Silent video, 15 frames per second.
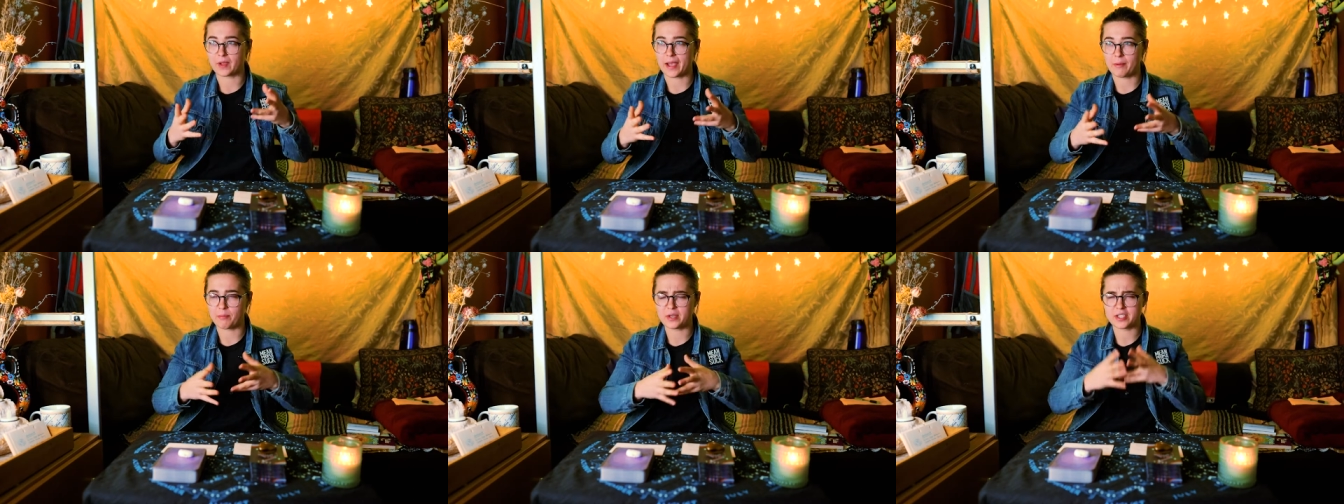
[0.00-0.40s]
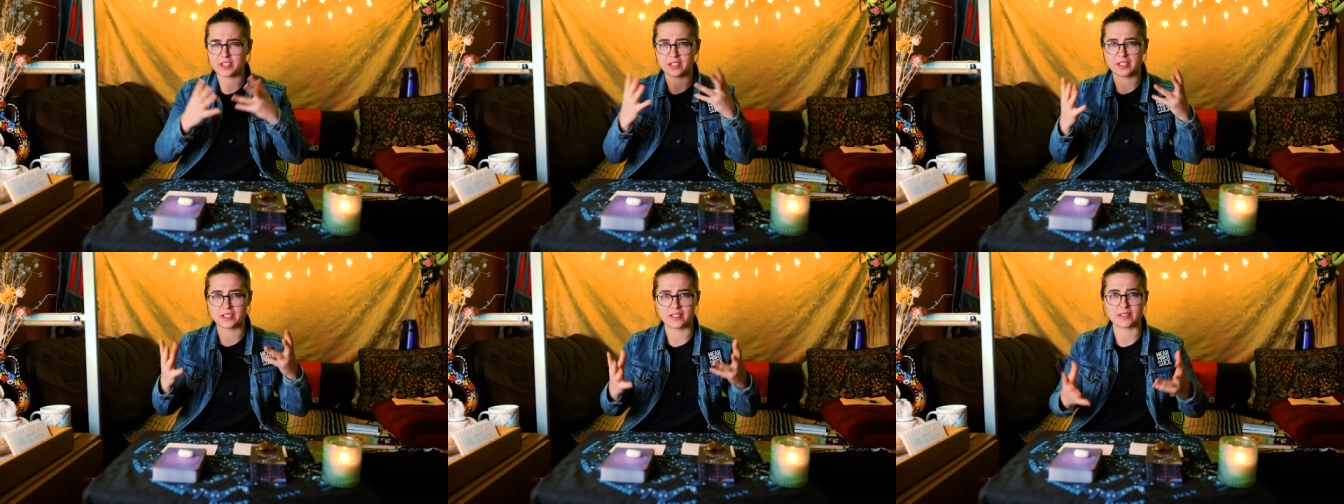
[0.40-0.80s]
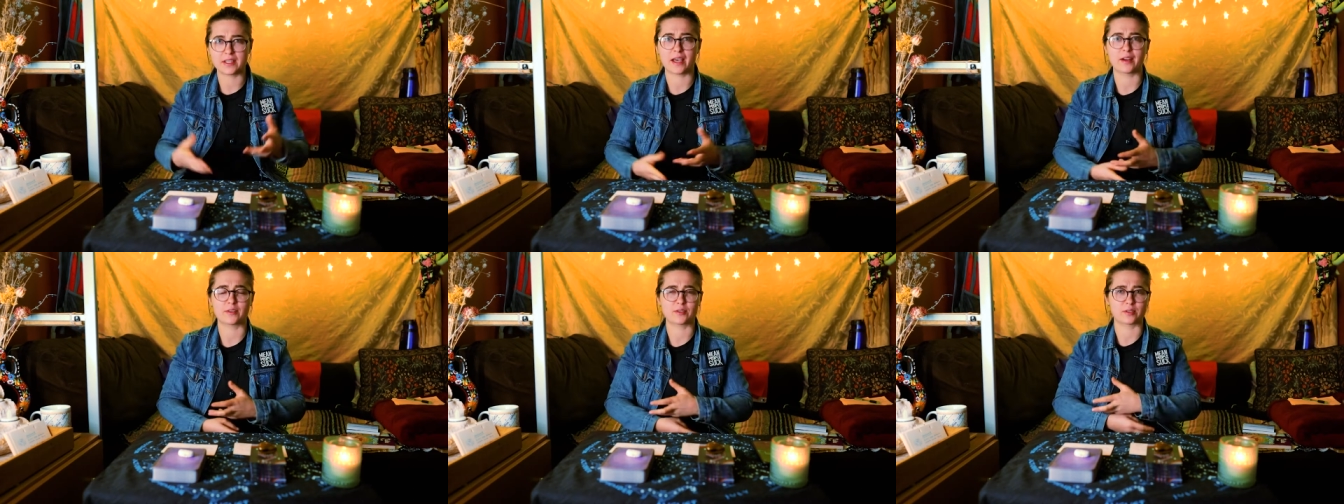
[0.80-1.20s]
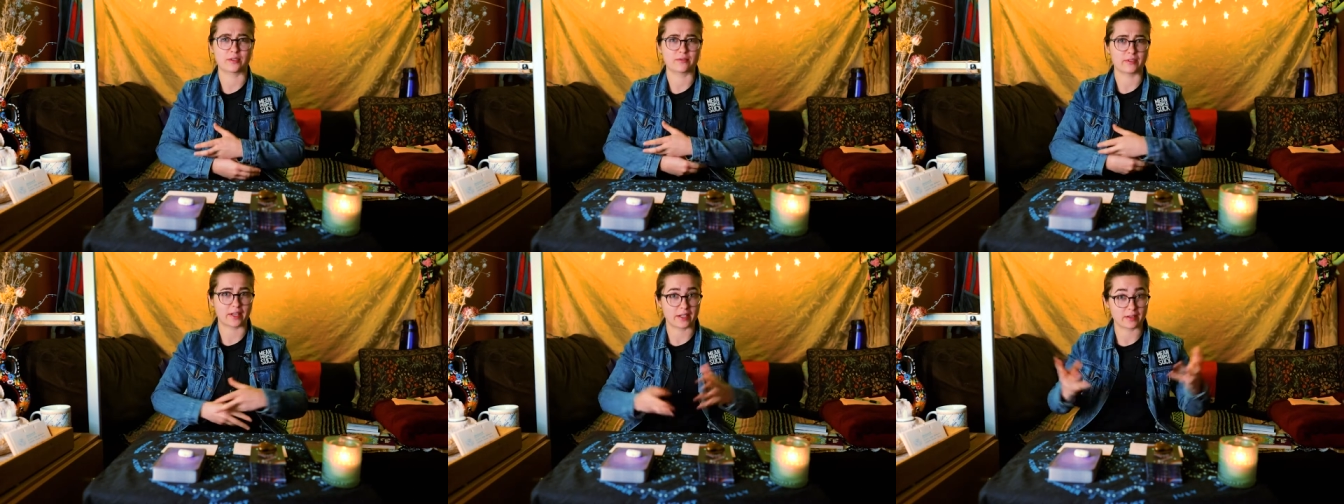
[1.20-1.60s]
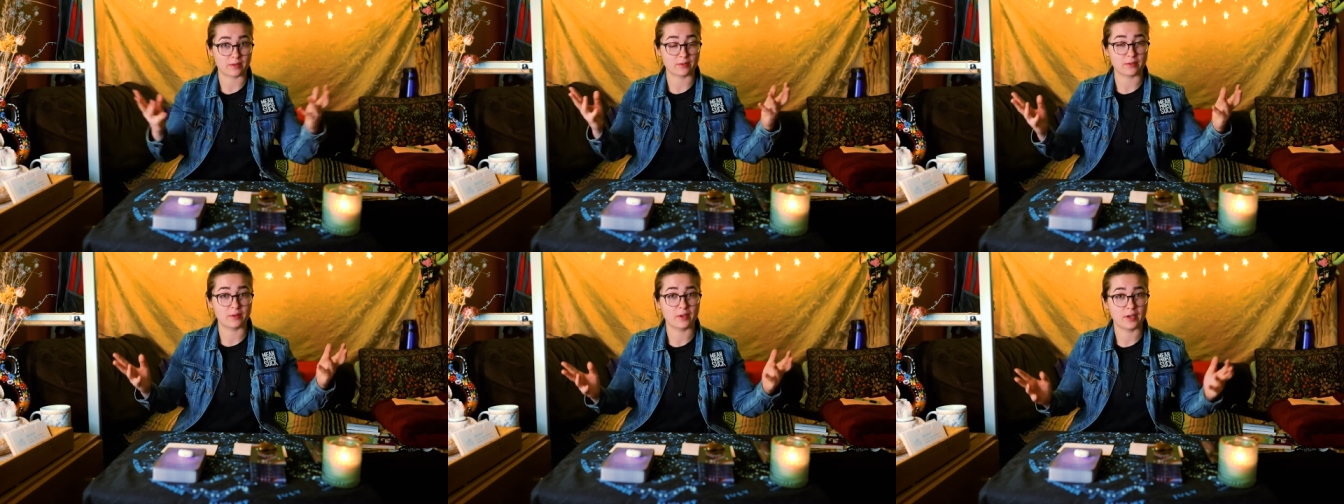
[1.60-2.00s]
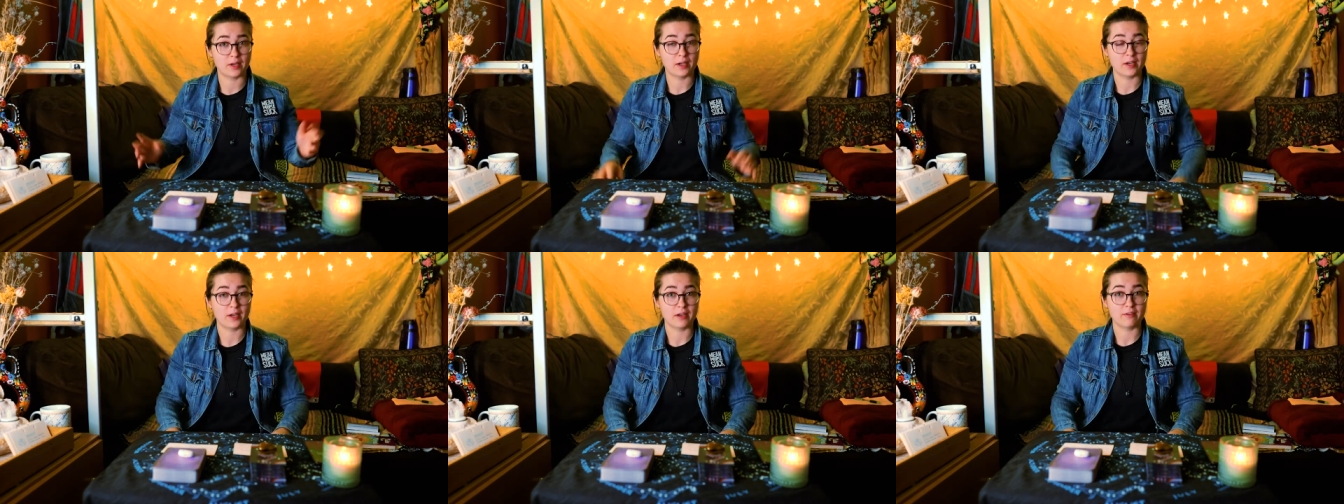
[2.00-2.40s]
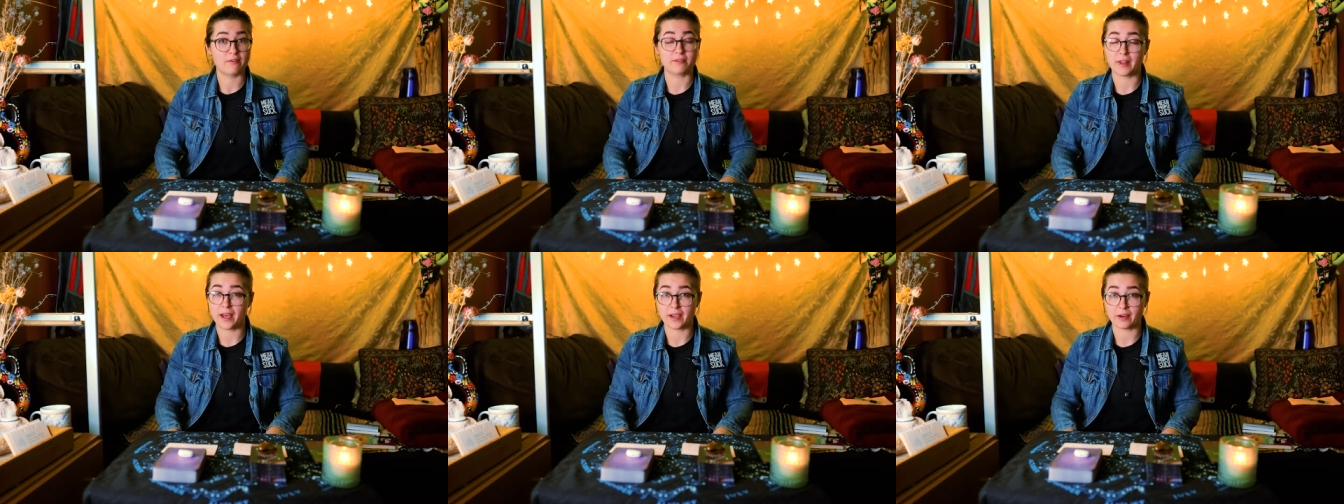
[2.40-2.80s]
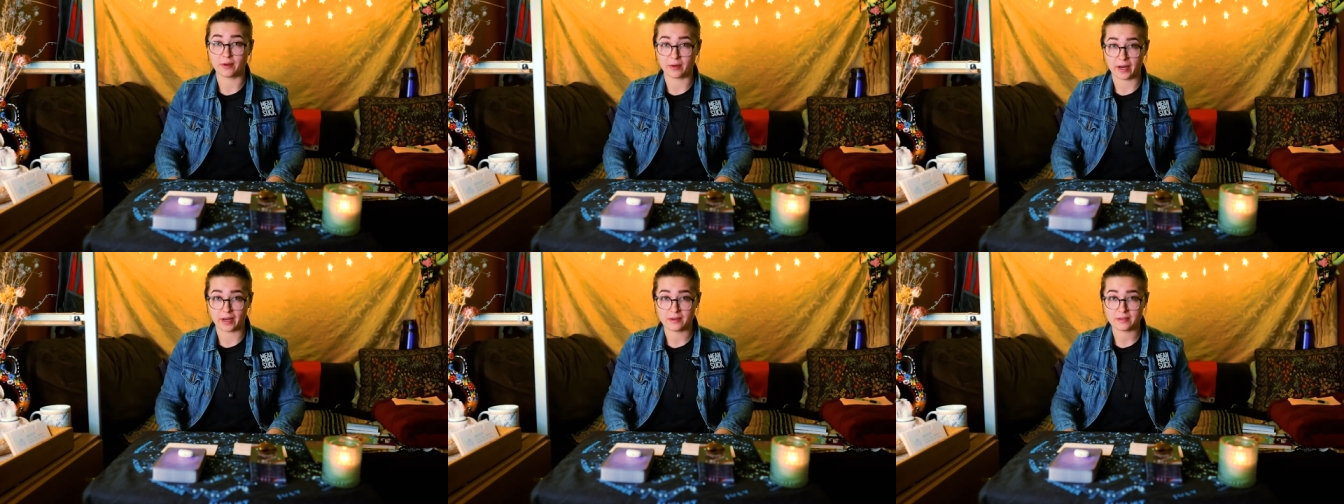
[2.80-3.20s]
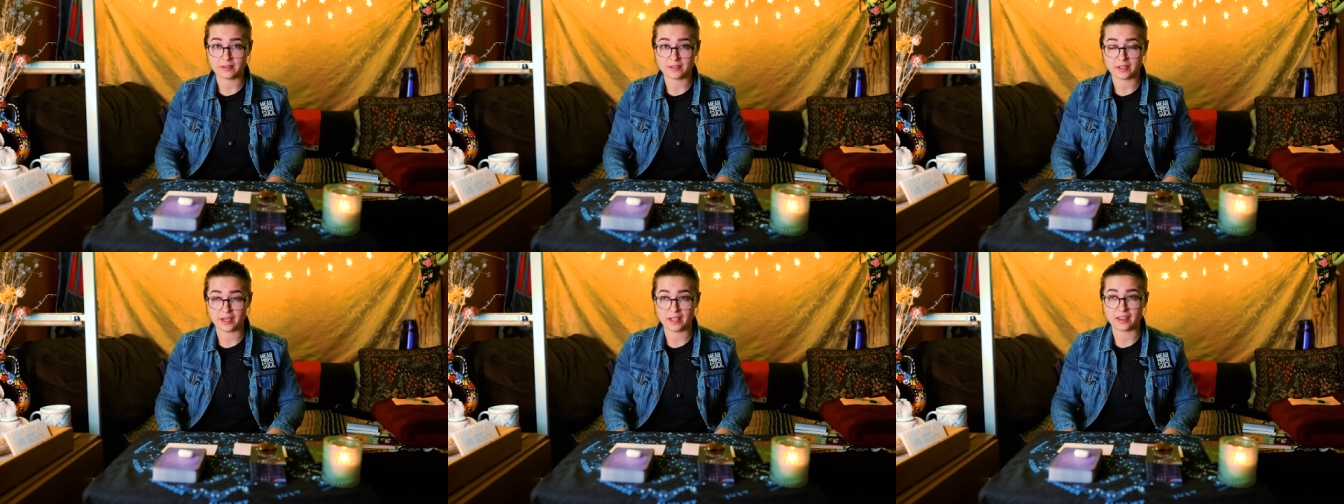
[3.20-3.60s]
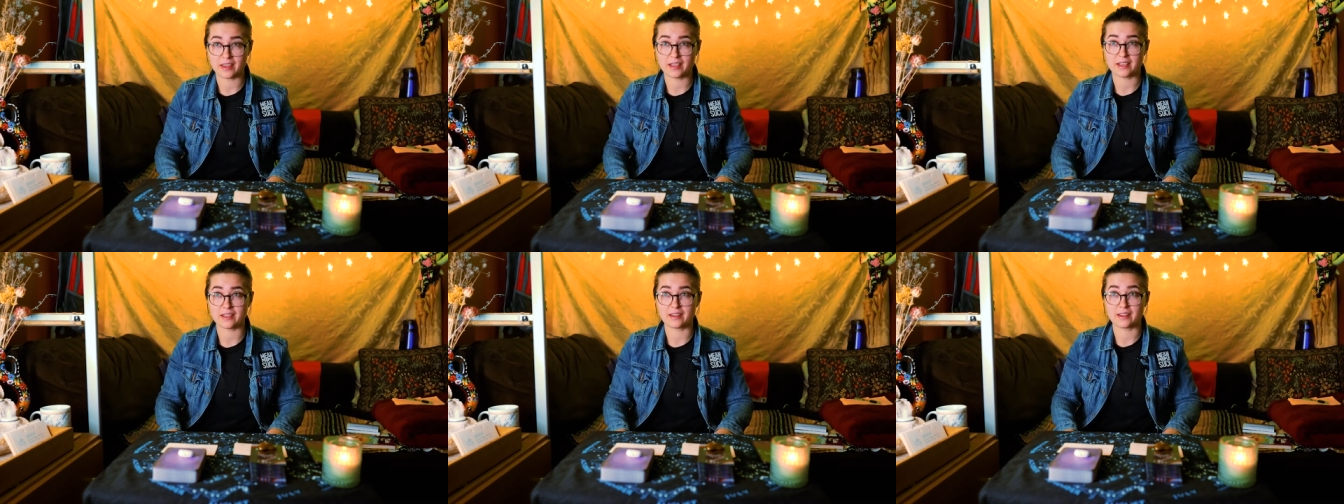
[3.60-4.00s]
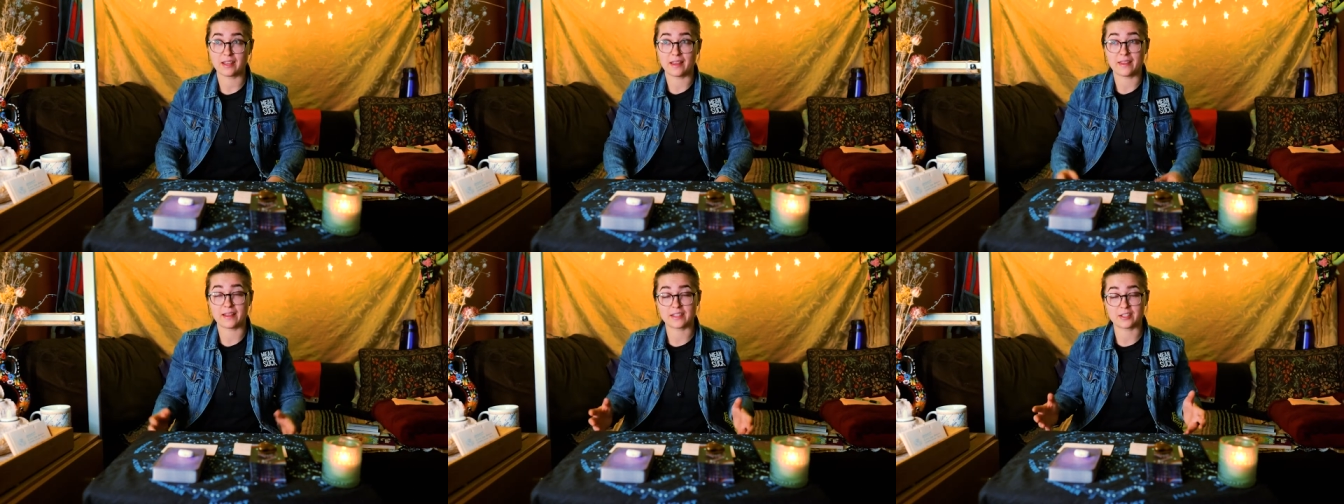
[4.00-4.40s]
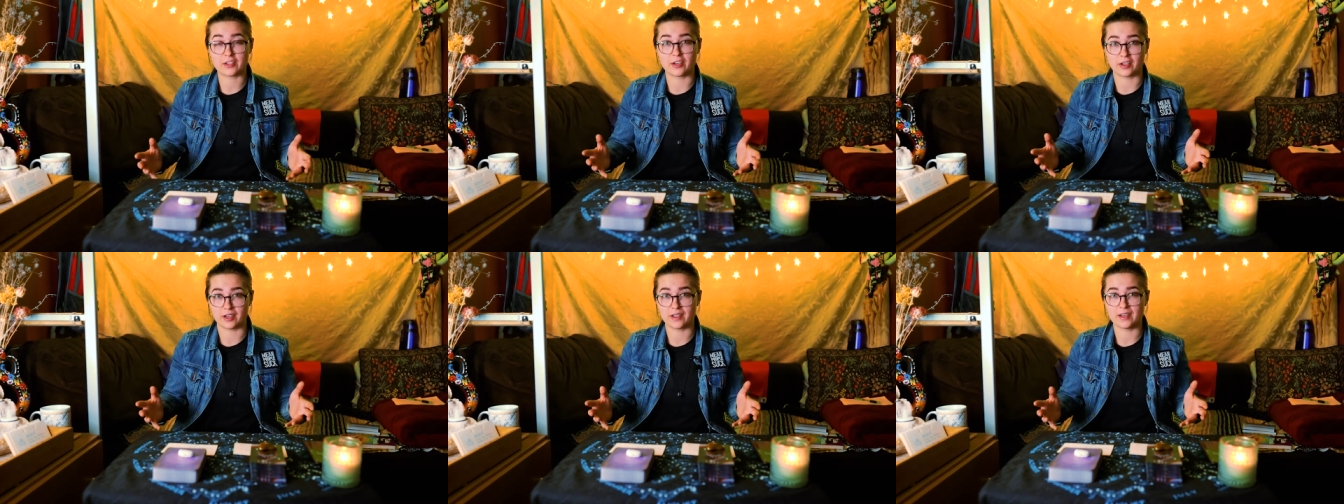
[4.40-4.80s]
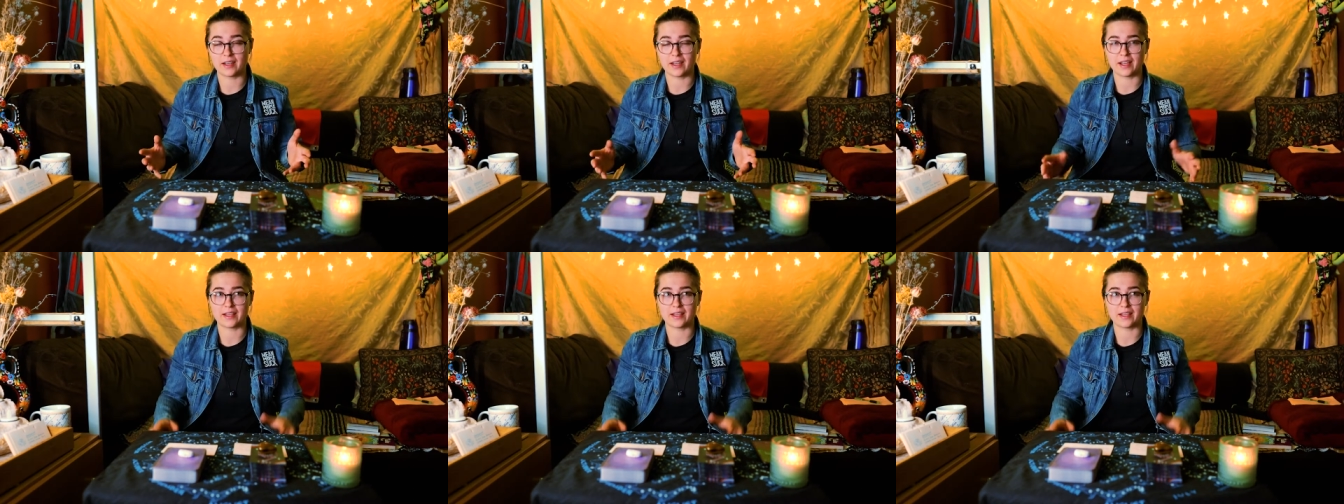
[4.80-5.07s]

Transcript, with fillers: ambition and desire sort of like flying around, I think, and that's good.